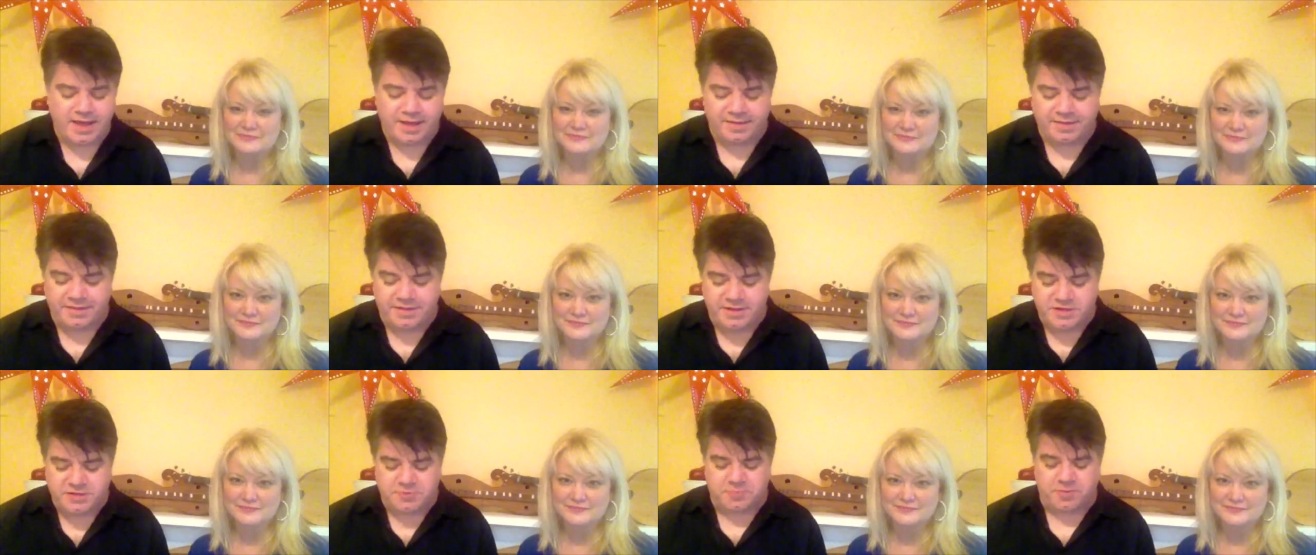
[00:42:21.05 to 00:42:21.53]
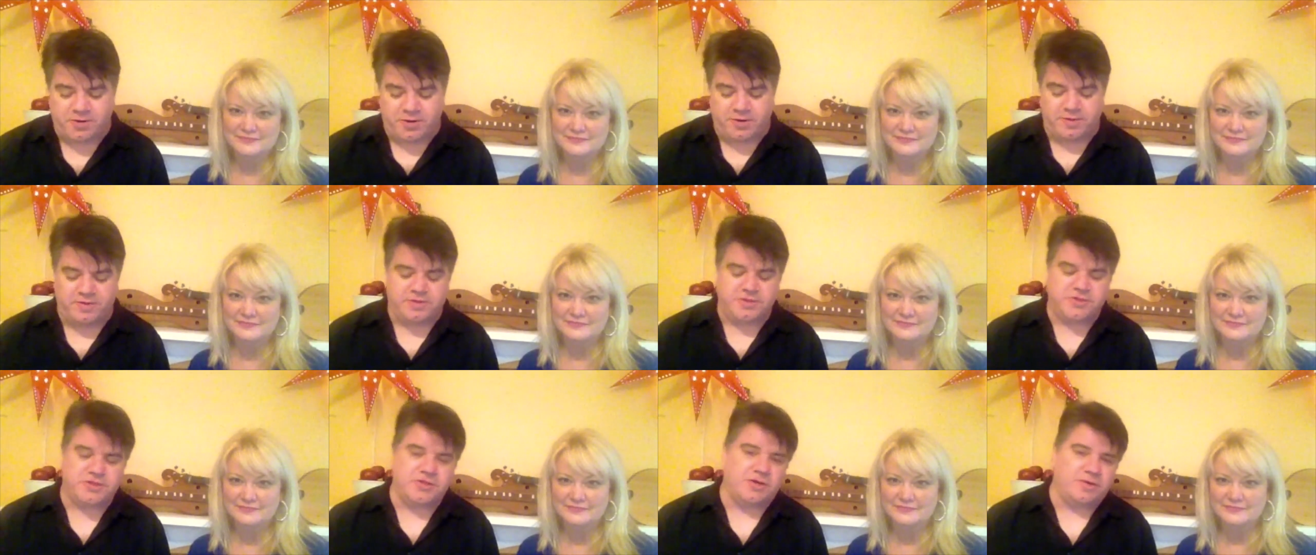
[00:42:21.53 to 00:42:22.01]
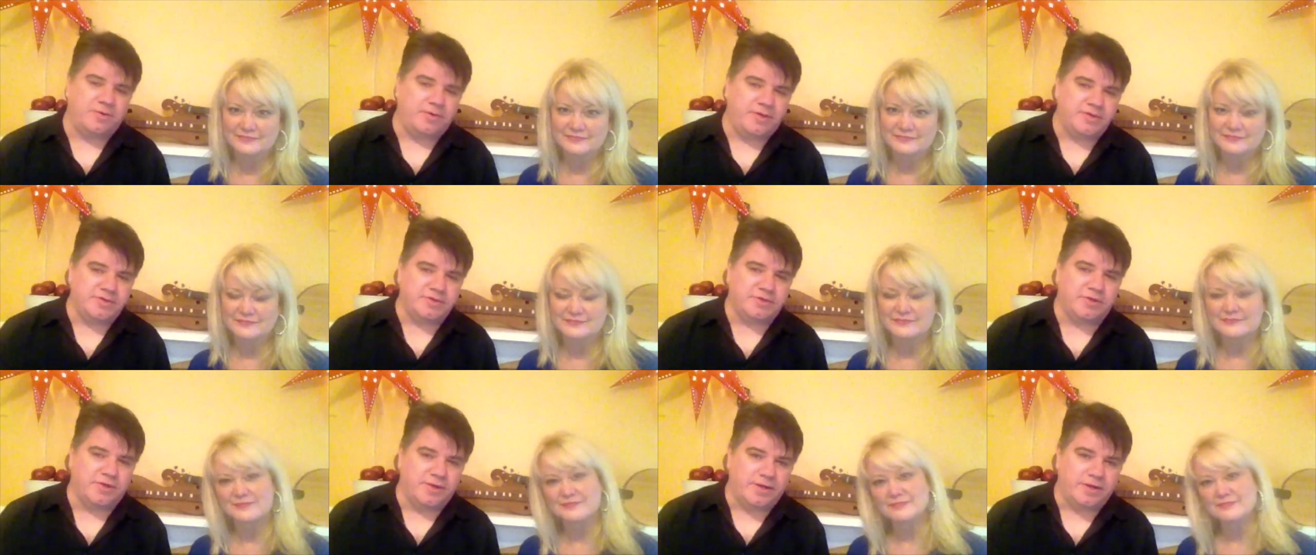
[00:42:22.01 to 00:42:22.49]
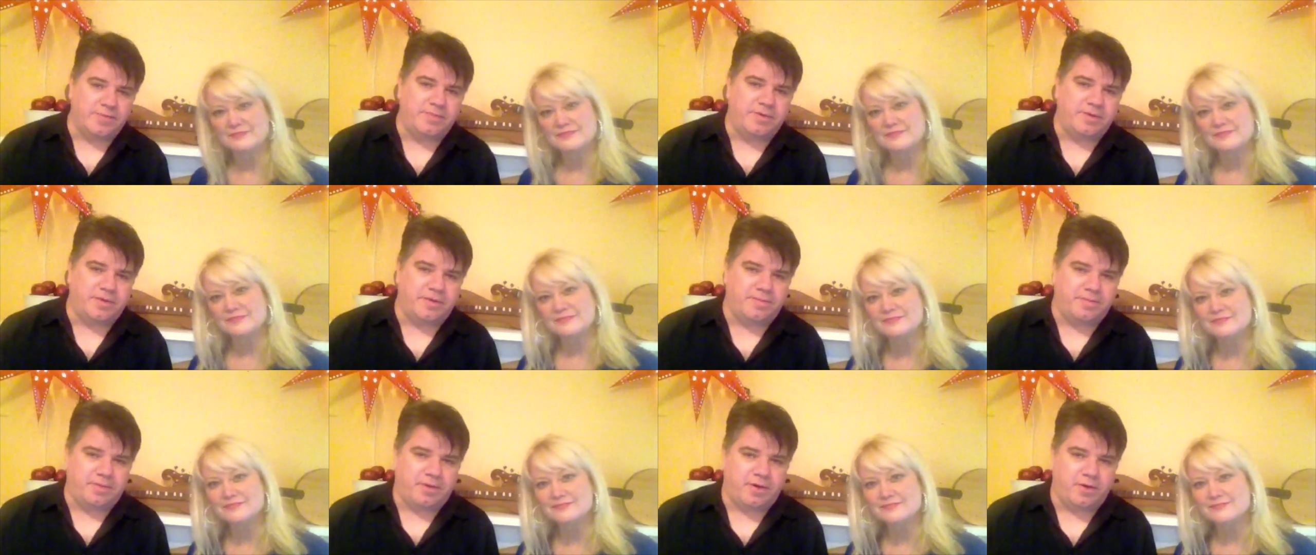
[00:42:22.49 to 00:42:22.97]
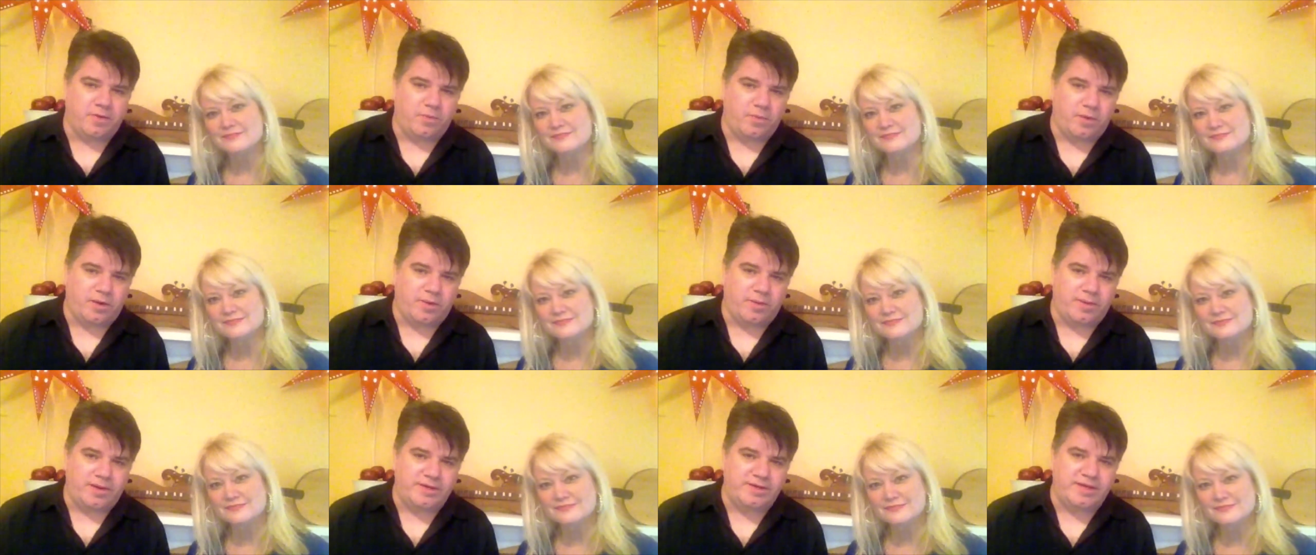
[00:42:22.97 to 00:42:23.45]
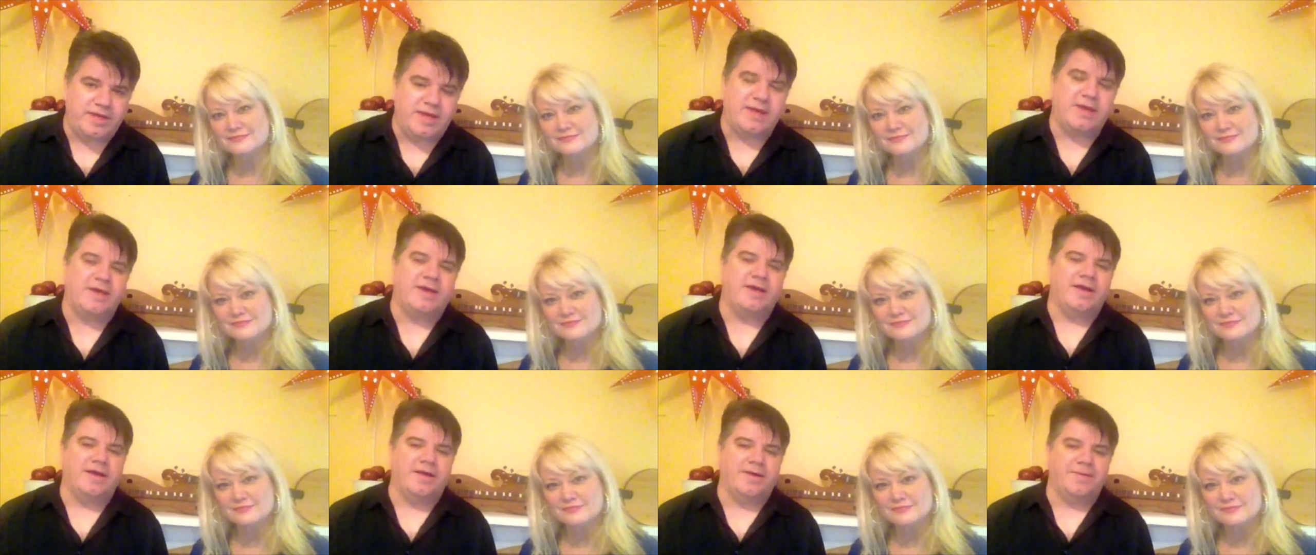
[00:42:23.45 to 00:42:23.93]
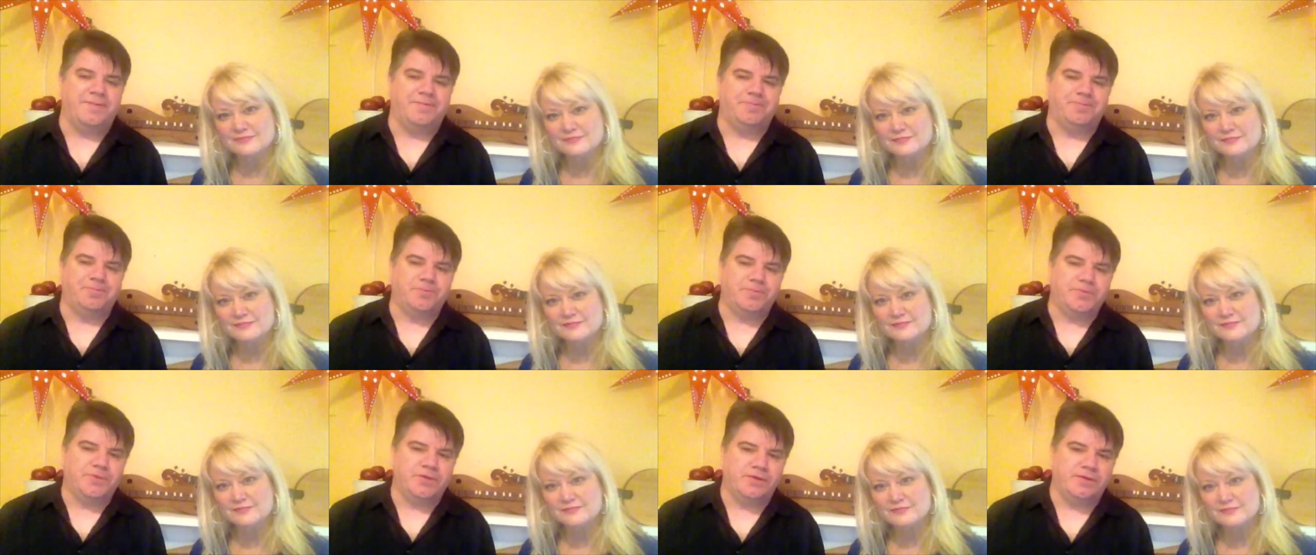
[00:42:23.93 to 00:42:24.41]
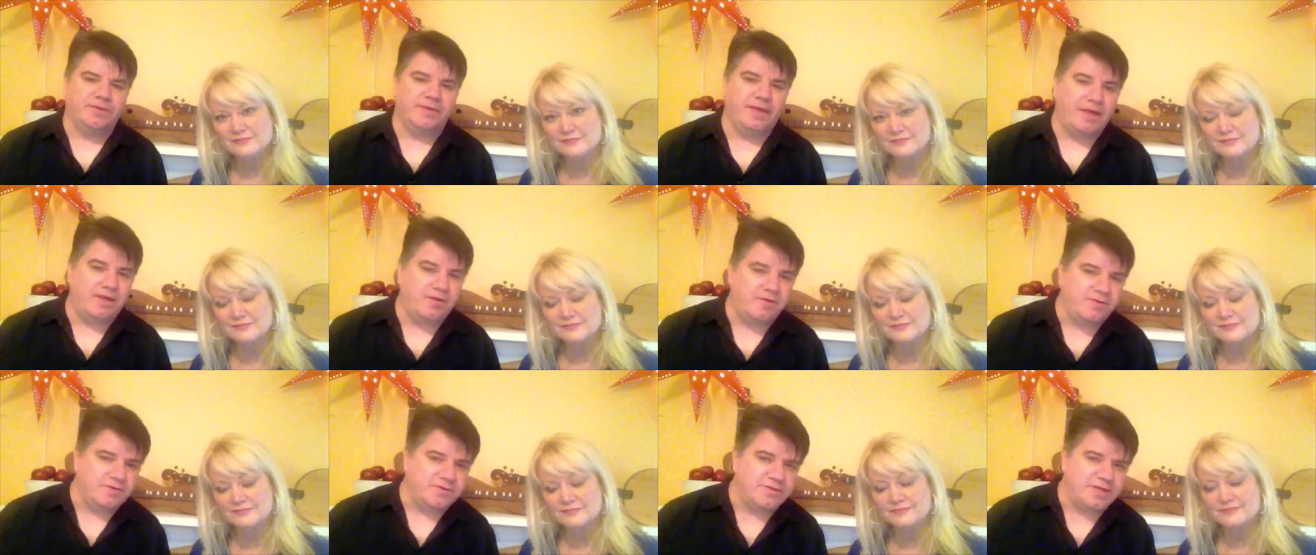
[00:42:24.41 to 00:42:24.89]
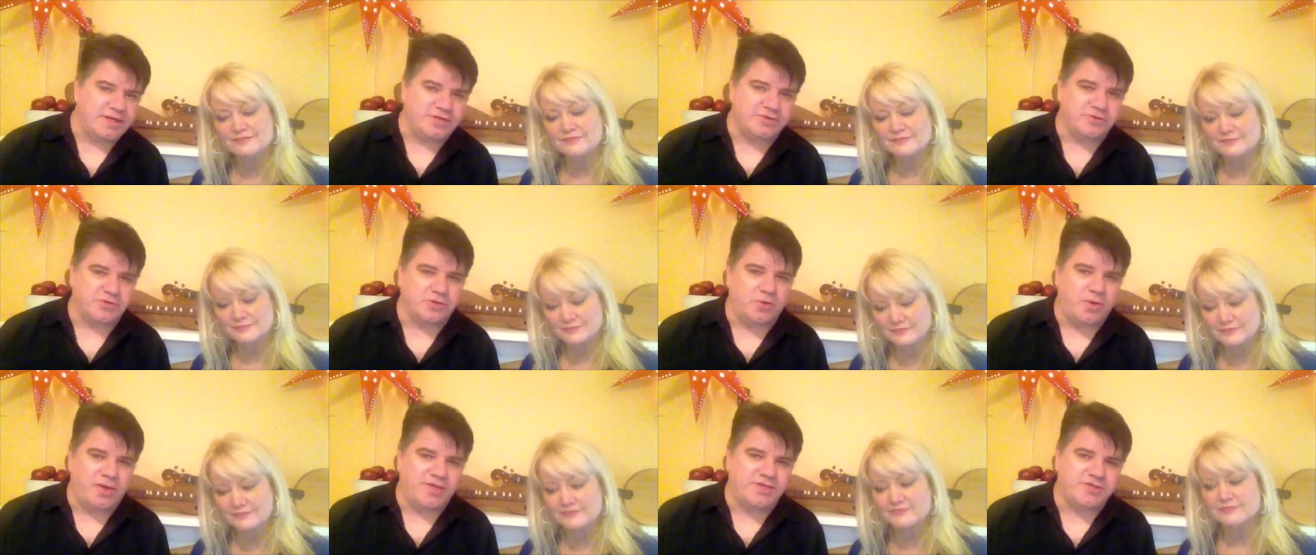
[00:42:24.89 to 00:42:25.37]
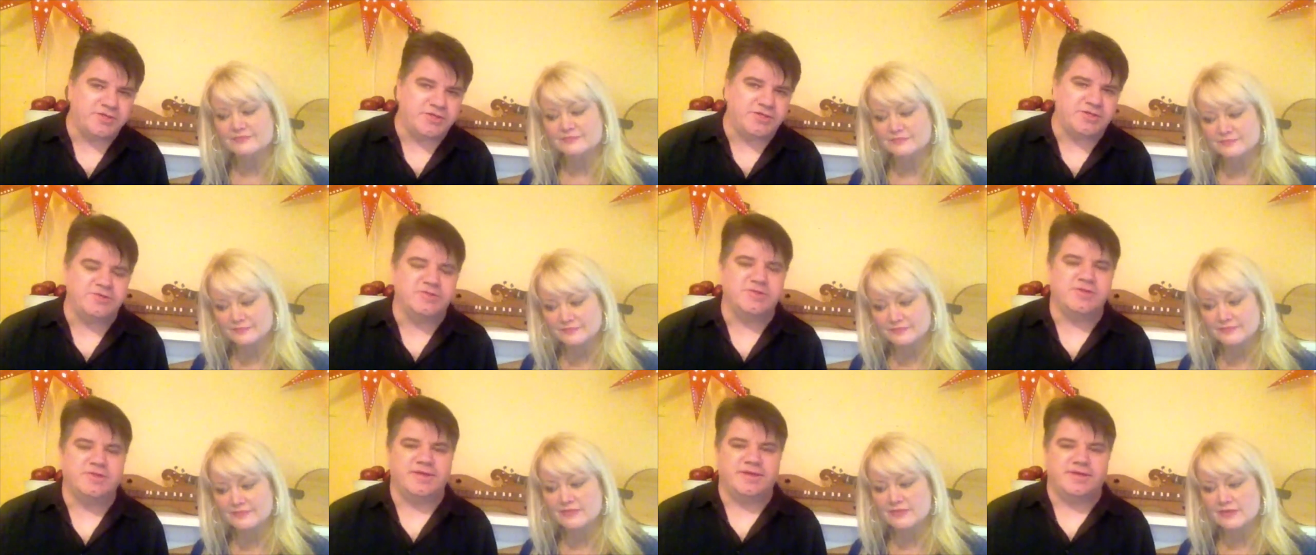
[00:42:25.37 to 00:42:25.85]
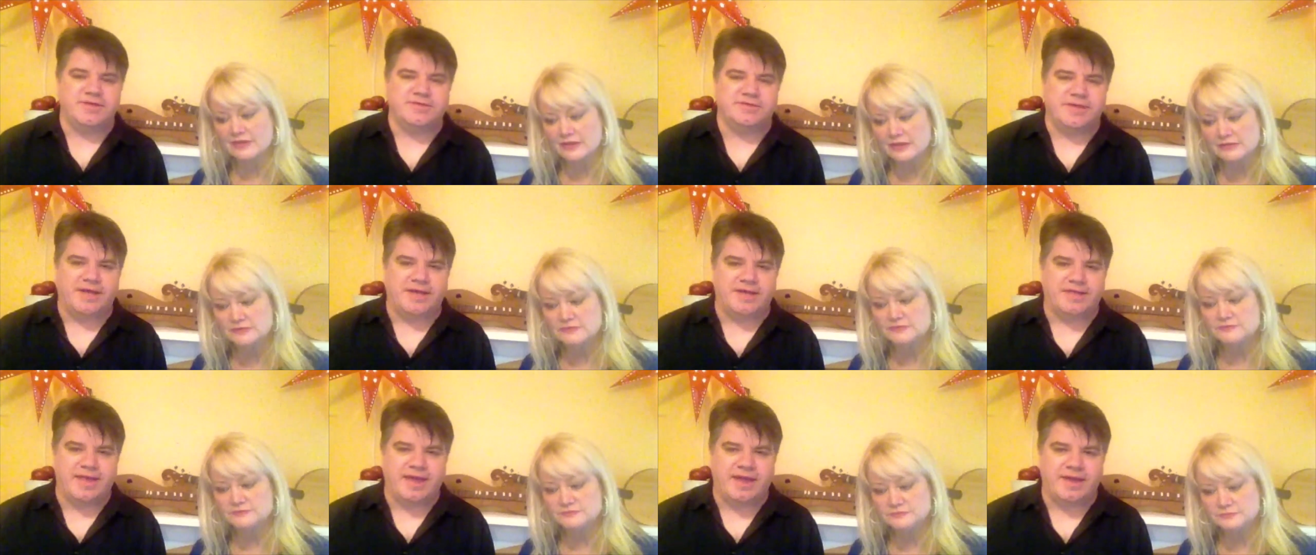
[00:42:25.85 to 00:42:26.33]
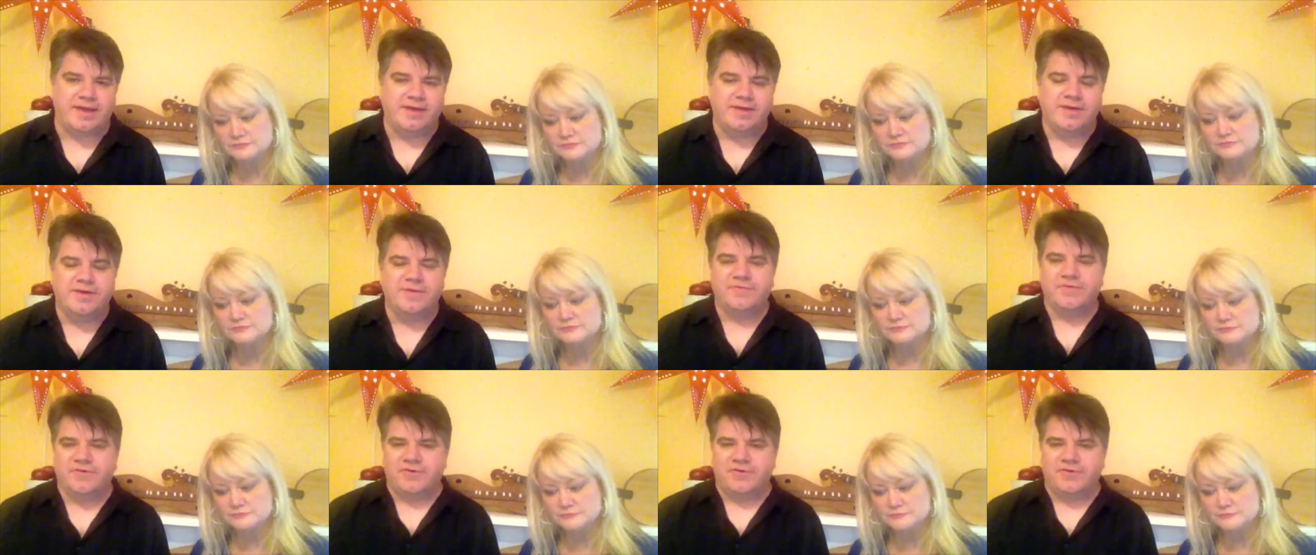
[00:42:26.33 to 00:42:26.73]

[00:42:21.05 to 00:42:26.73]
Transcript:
Speaker 1: This part of the show is going to be the part where we take um, letters, answer questions, and things like that.